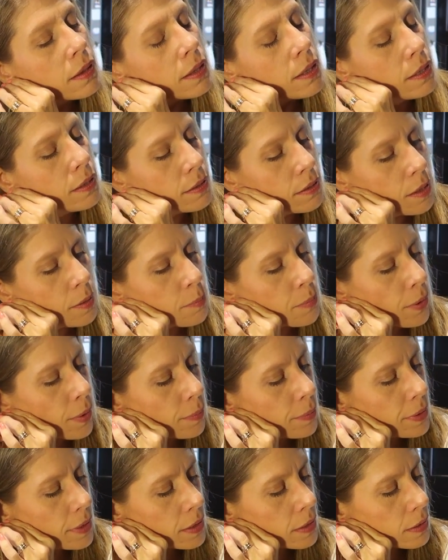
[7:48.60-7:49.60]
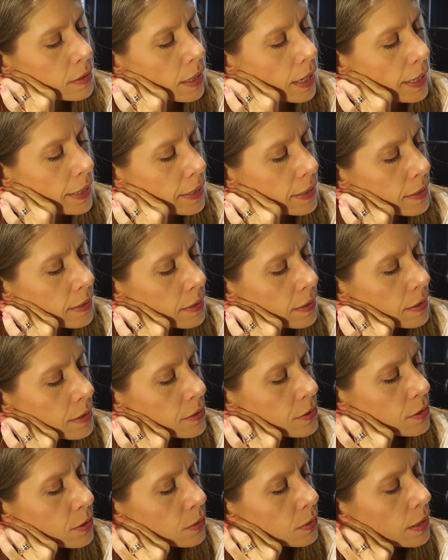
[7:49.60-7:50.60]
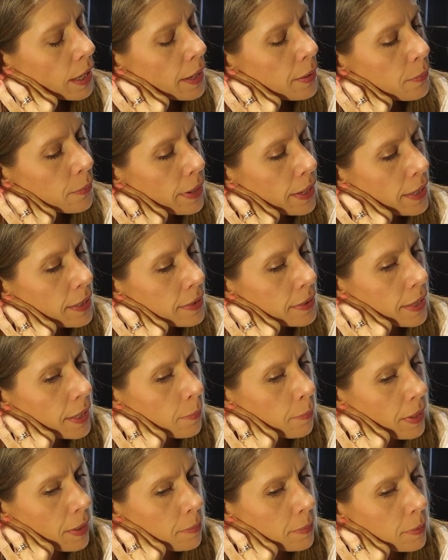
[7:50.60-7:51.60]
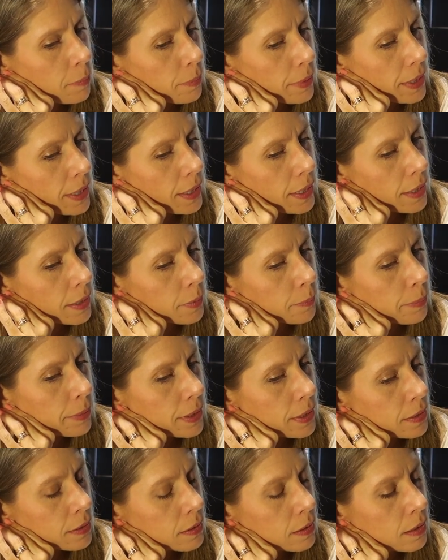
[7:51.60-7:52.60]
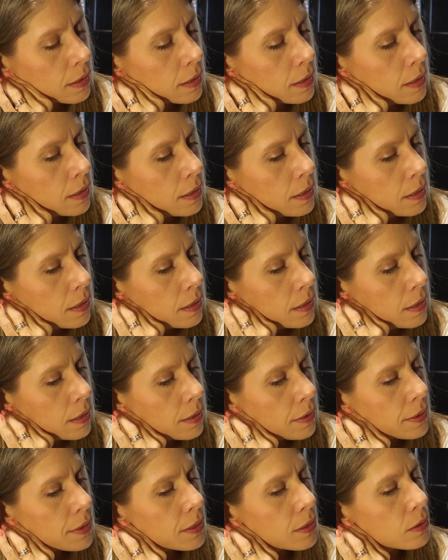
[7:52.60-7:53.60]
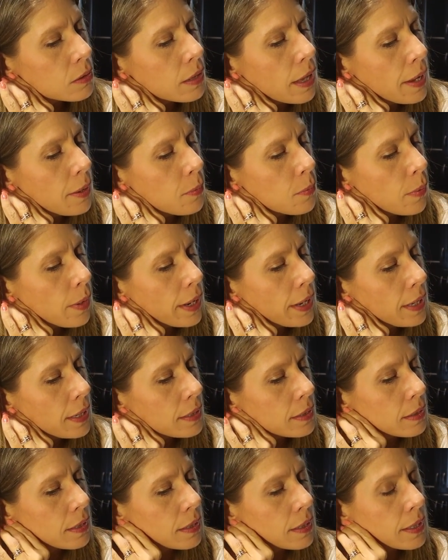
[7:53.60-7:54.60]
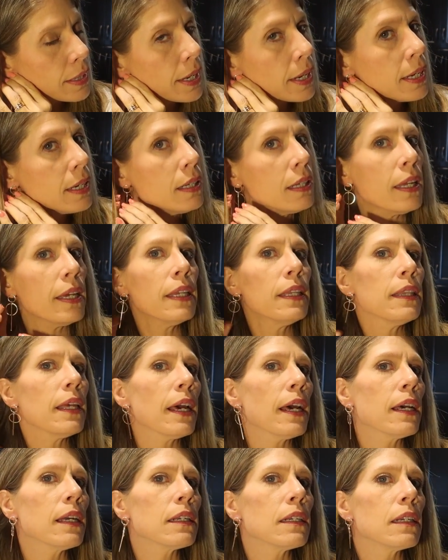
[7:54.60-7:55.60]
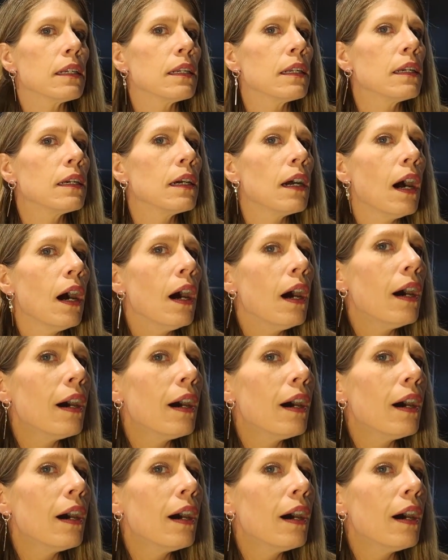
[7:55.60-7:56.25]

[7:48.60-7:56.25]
These I'm probably gonna like because they're lightweight. They may be big, but they're lightweight and I kind of like that.